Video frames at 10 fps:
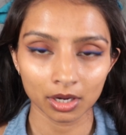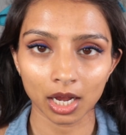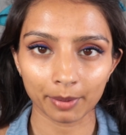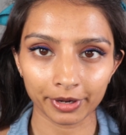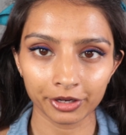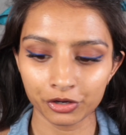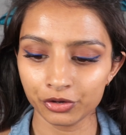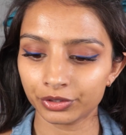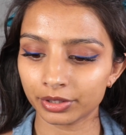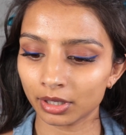I'm gonna
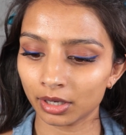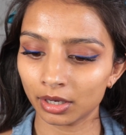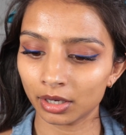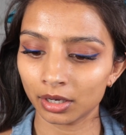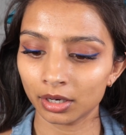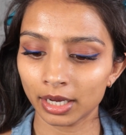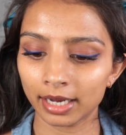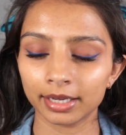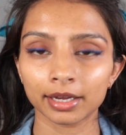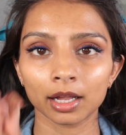use the
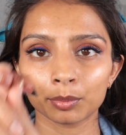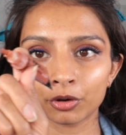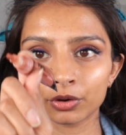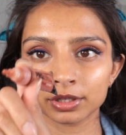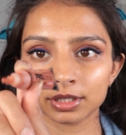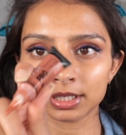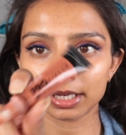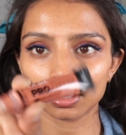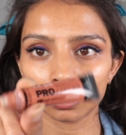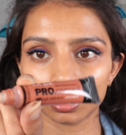LA Girl Pro
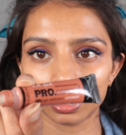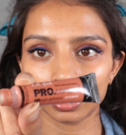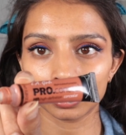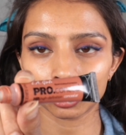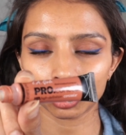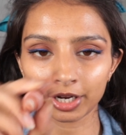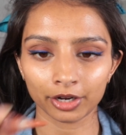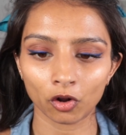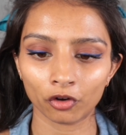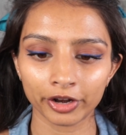Conceal in the shade
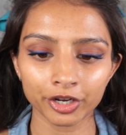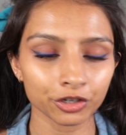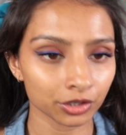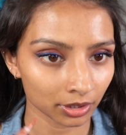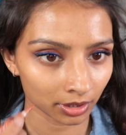Orange,